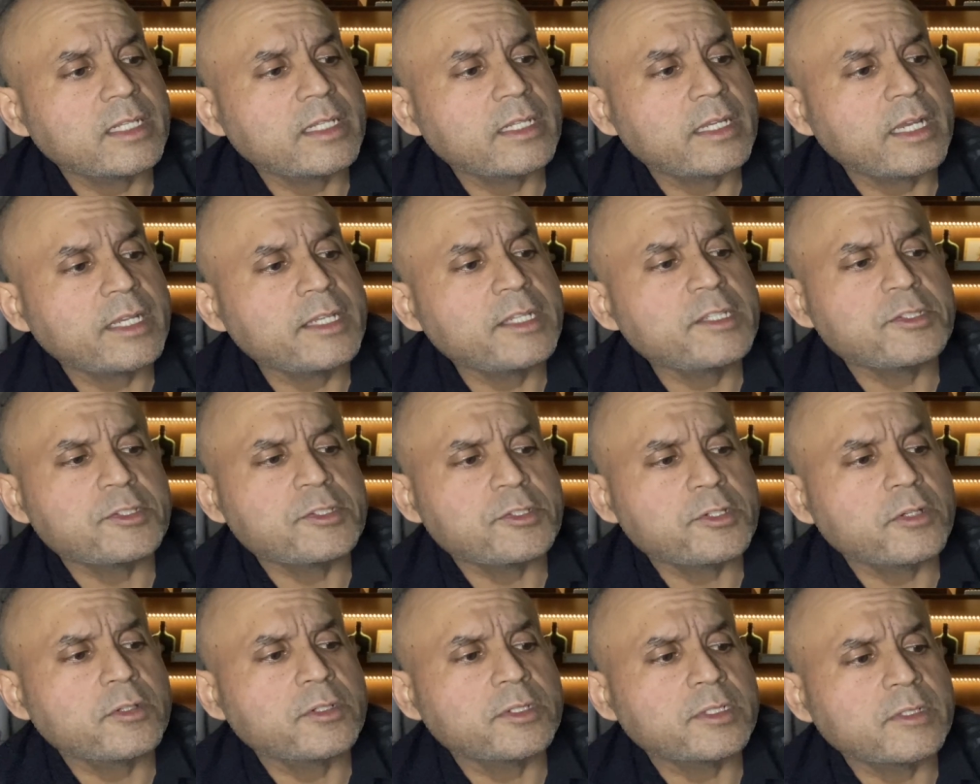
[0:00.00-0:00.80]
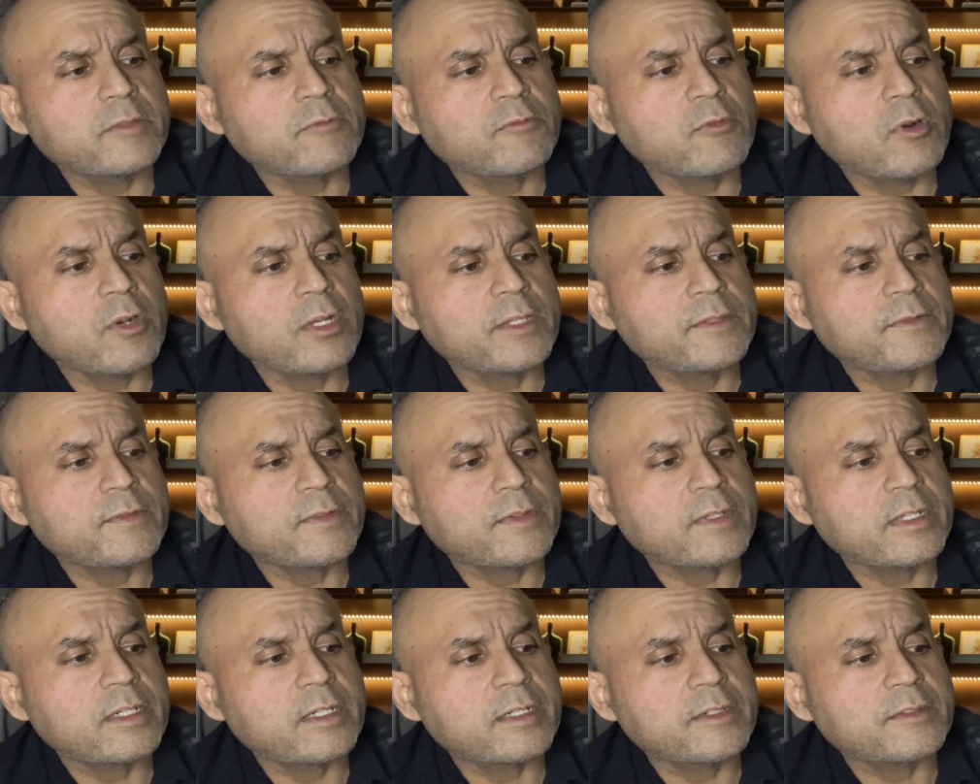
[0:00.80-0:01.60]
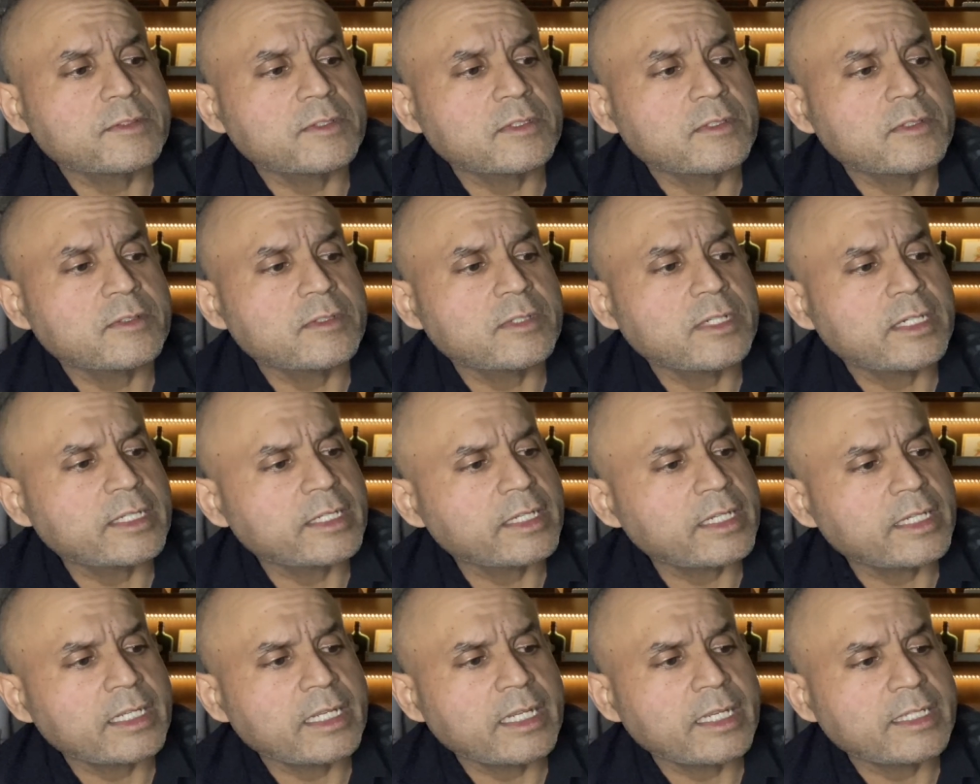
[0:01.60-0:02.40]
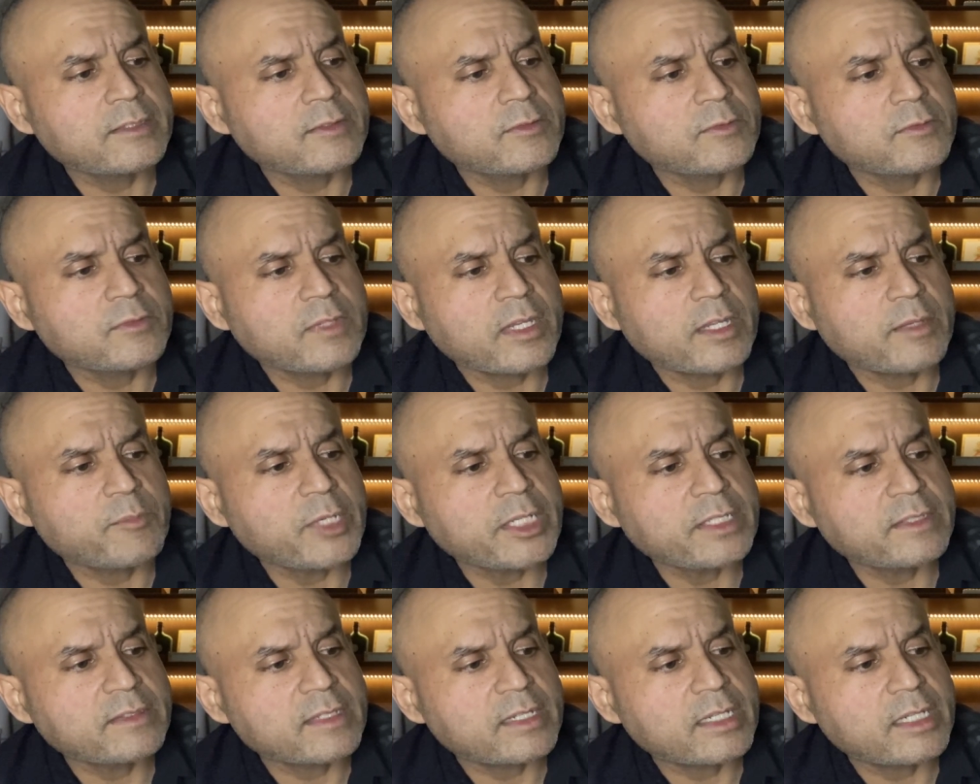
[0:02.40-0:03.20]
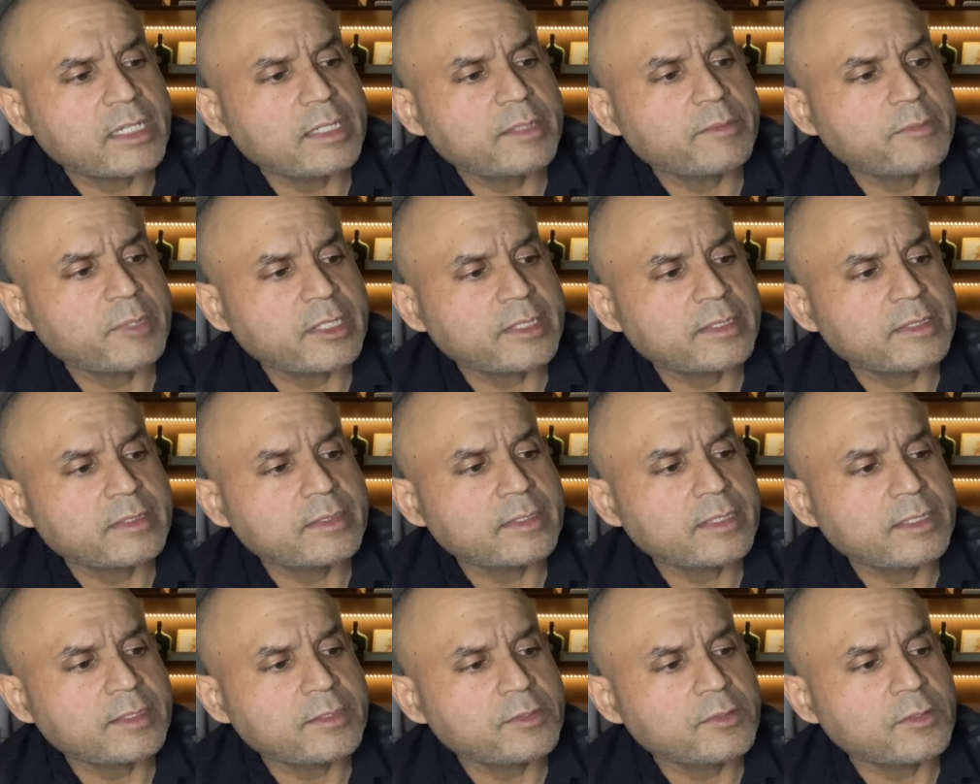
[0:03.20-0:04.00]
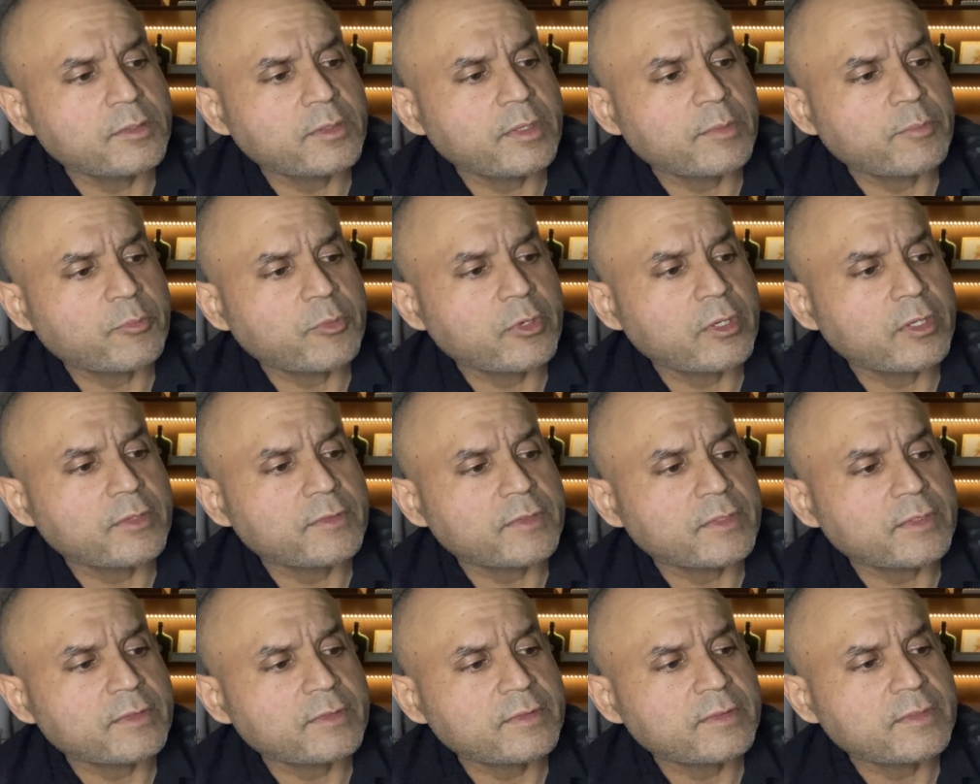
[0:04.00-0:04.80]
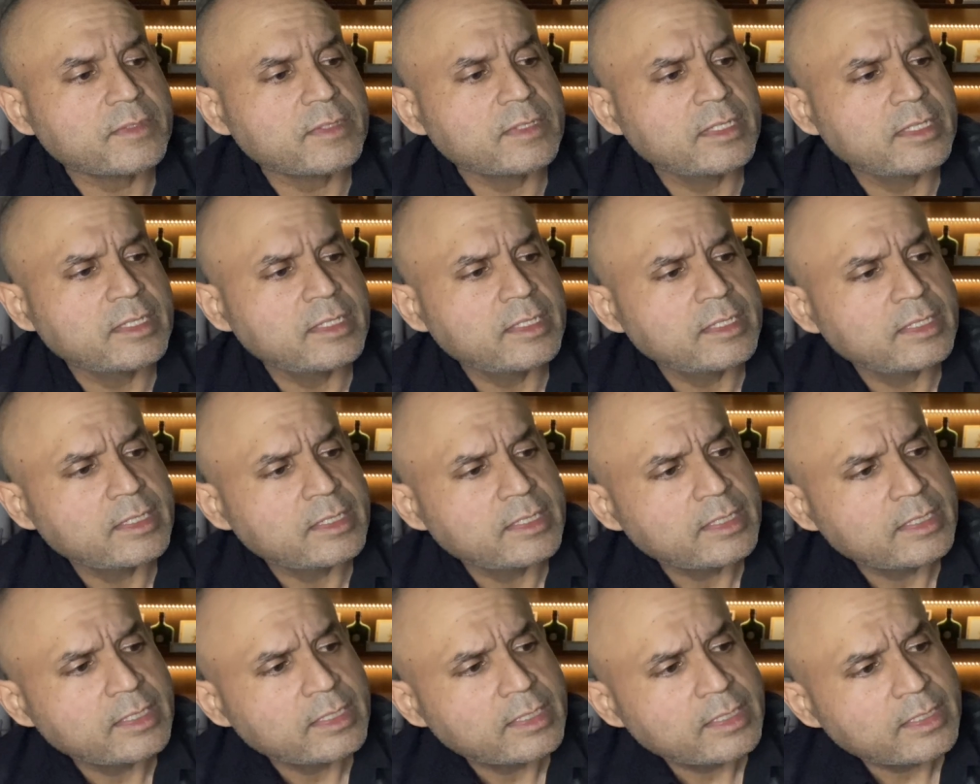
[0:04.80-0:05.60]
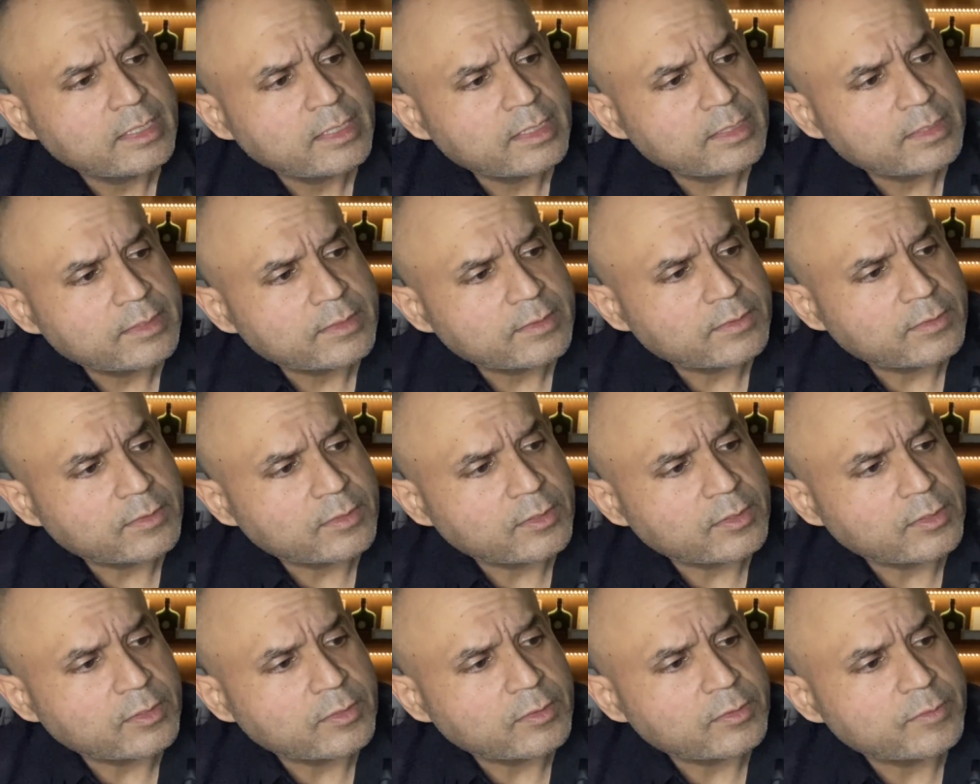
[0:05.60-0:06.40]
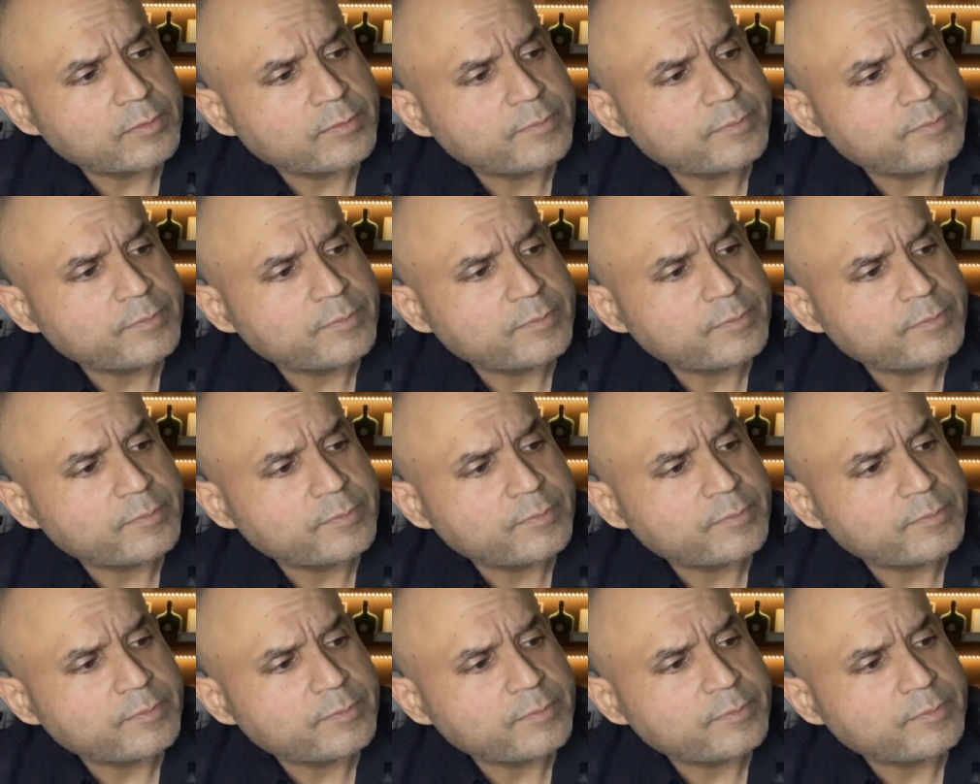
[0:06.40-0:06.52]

enjoy rolling cigars. I like to take my time and enjoy the process. So